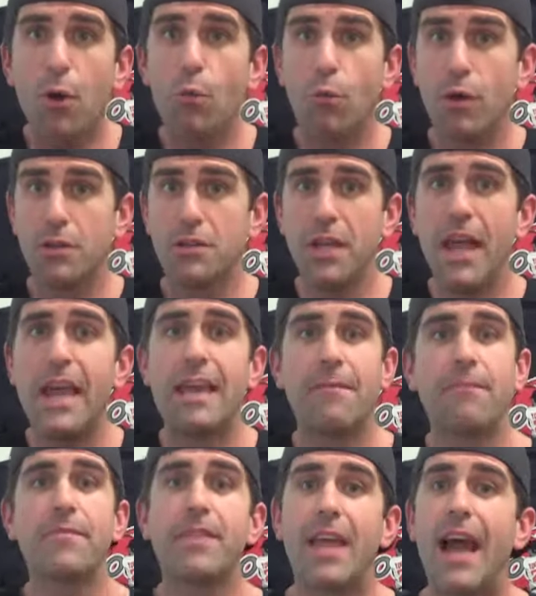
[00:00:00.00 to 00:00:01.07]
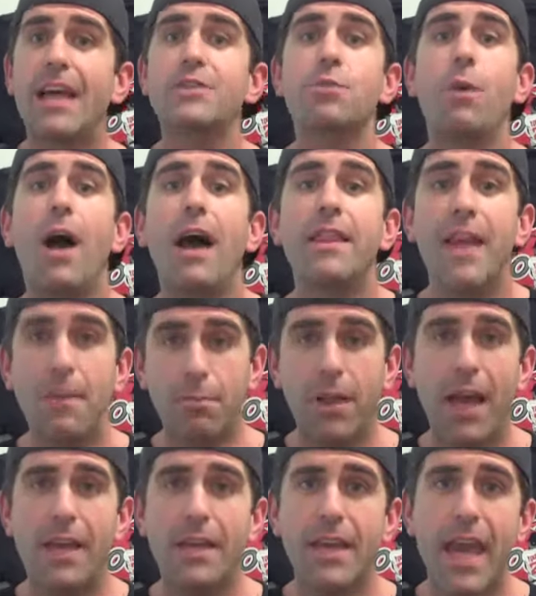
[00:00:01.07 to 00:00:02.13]
We'll see. That's why they
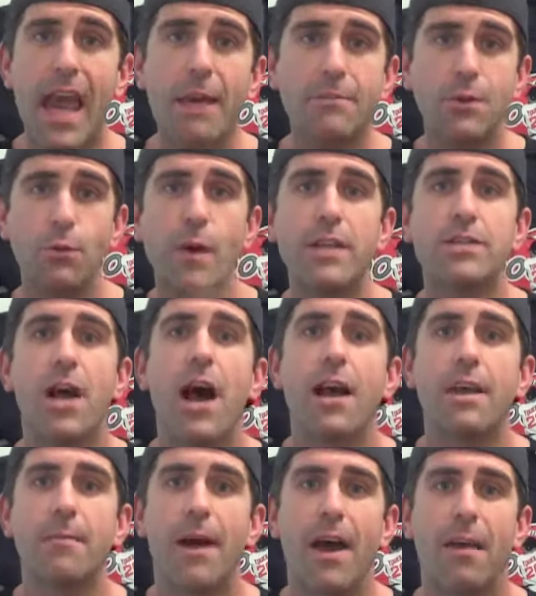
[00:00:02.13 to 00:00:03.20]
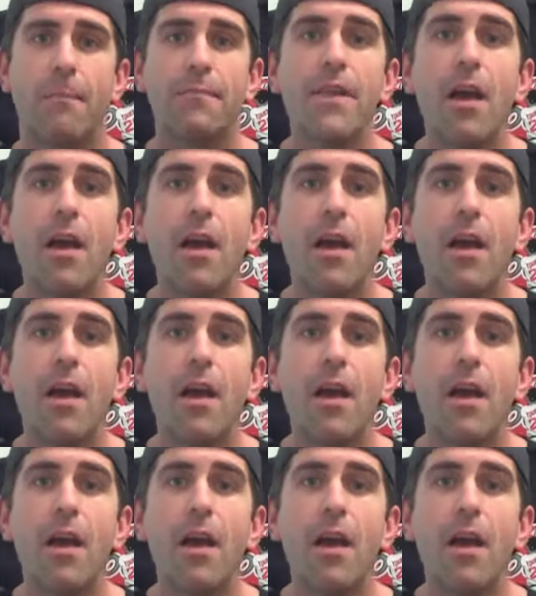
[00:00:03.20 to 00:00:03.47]
play the games and we talk about them.